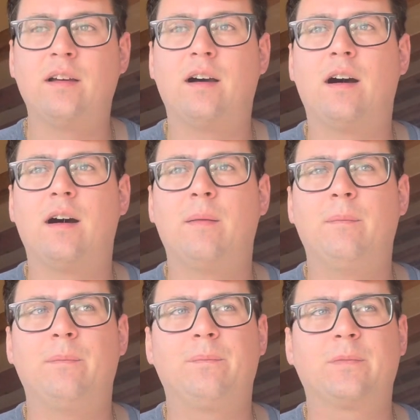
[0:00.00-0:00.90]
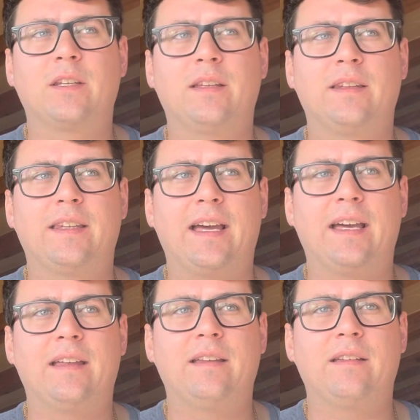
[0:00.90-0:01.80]
um,
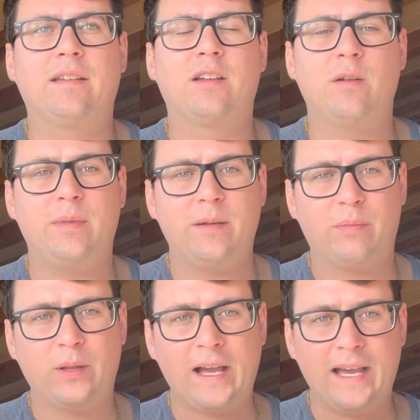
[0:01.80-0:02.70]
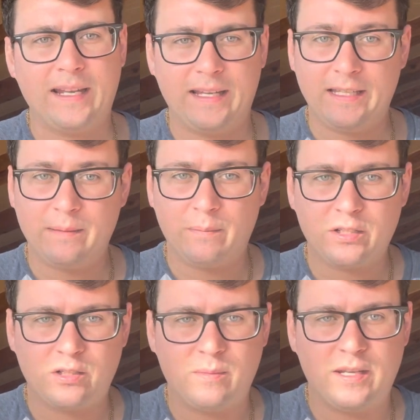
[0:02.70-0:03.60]
that could be applied in the
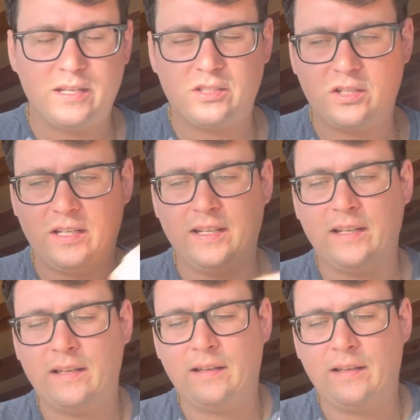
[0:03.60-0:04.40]
mushroom industry,